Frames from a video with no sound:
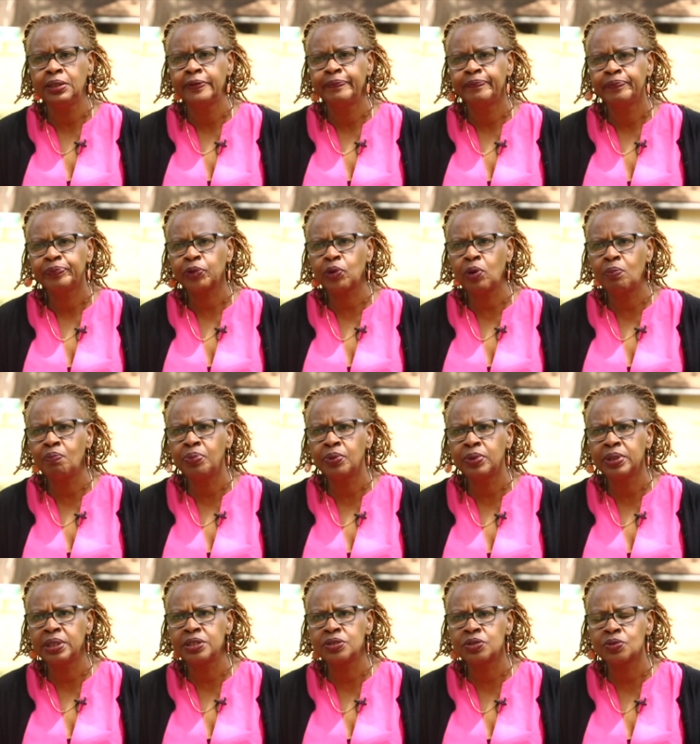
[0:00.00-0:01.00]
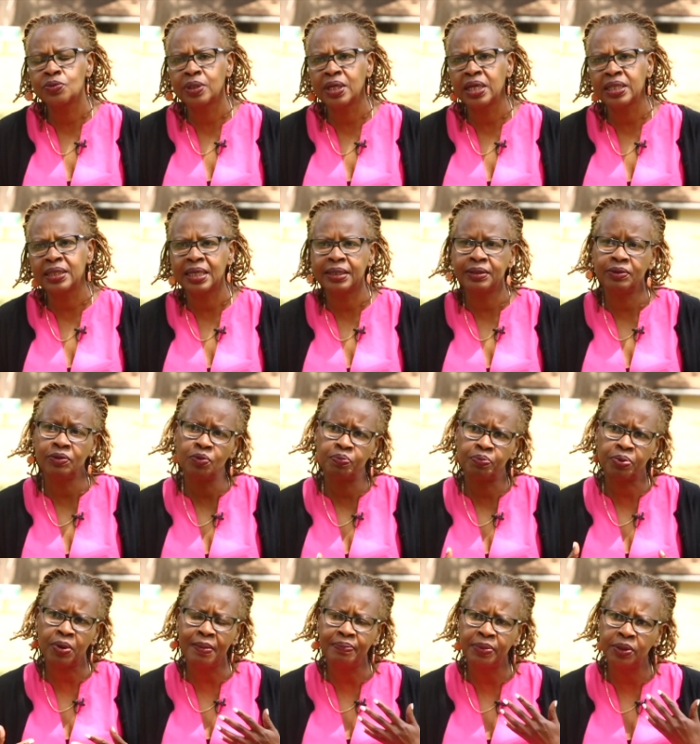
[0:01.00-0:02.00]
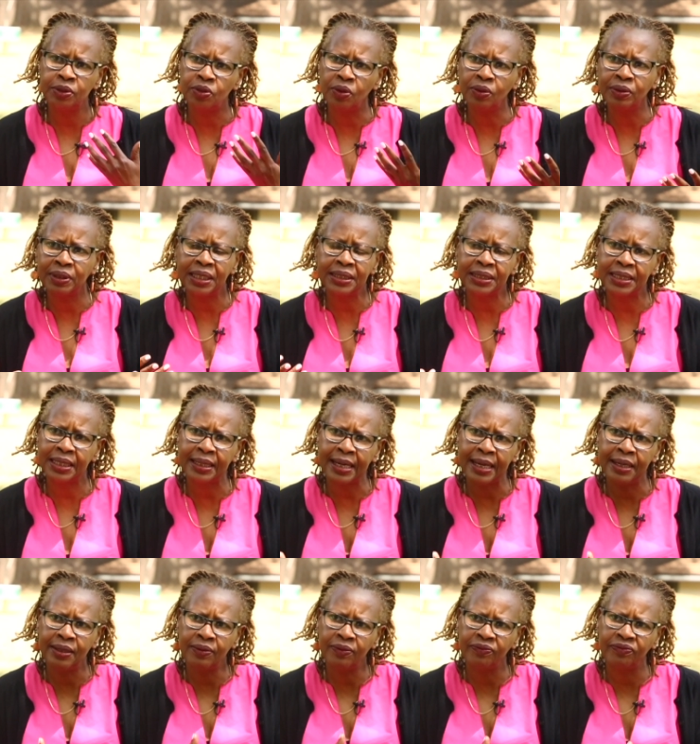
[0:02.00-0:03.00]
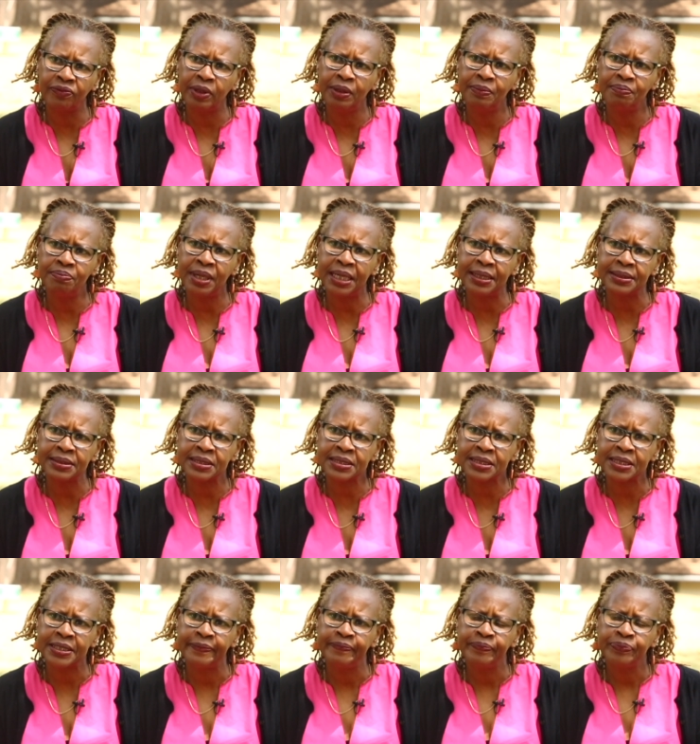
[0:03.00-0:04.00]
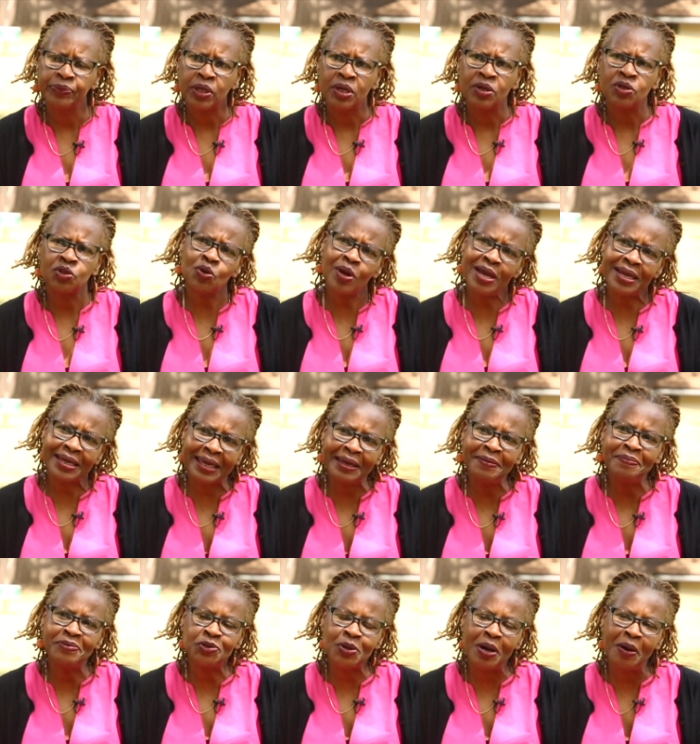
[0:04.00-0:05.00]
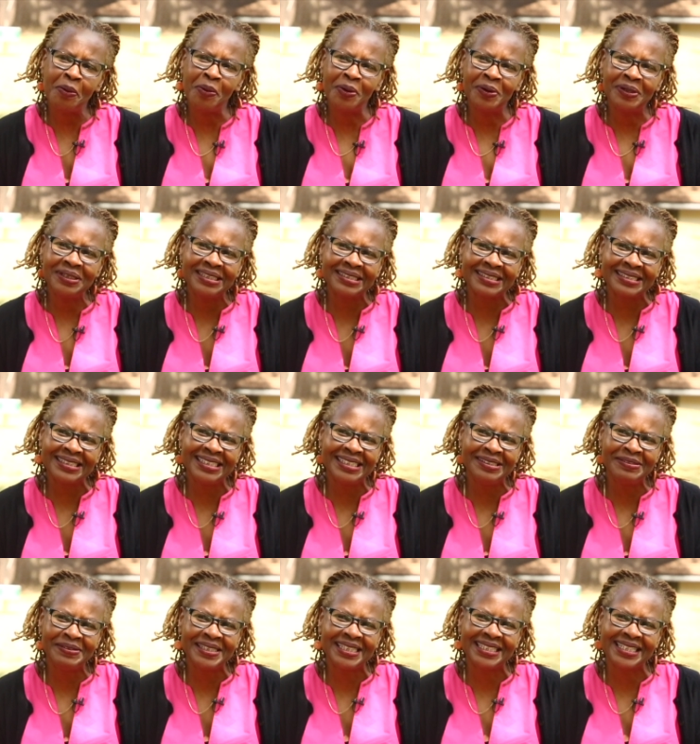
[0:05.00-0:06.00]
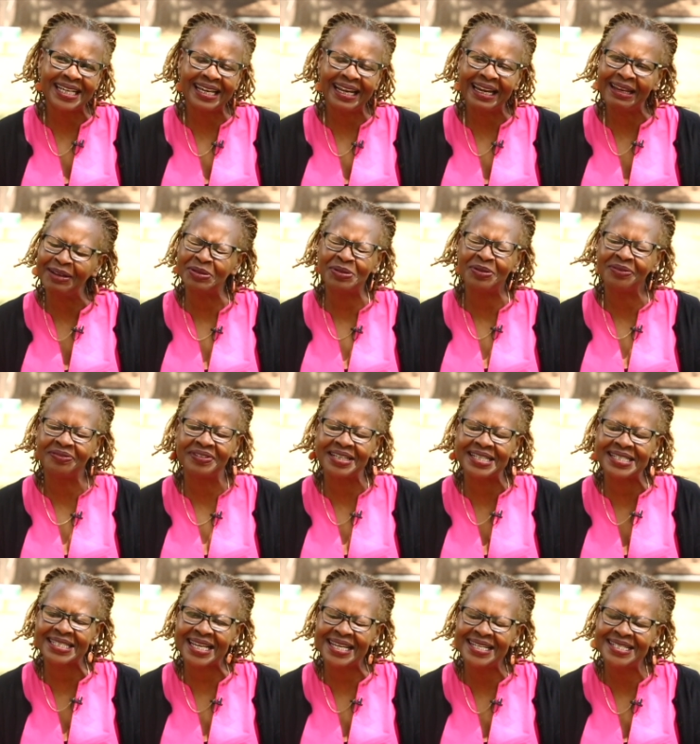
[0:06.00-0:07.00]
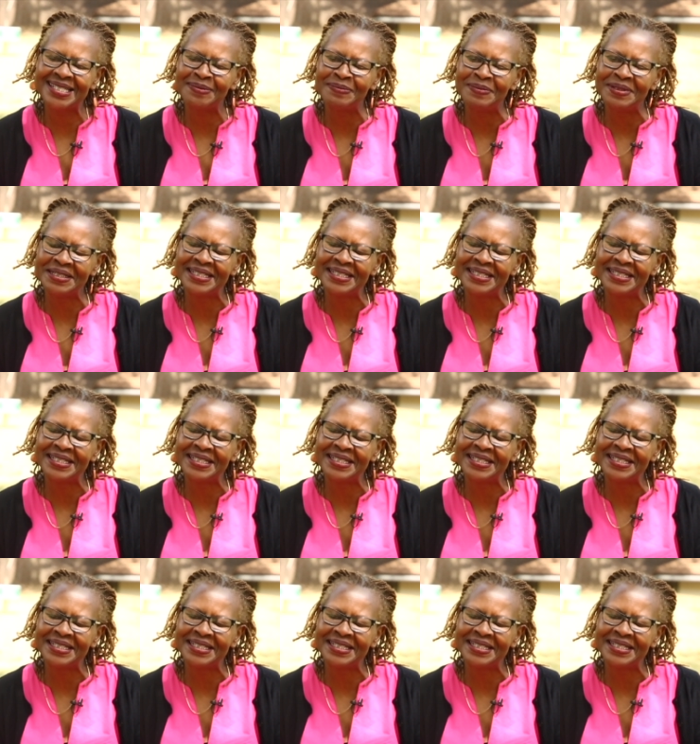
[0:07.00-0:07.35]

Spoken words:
components together, you probably don't get the kind of impacts. So I came to award really with a lot of excitement.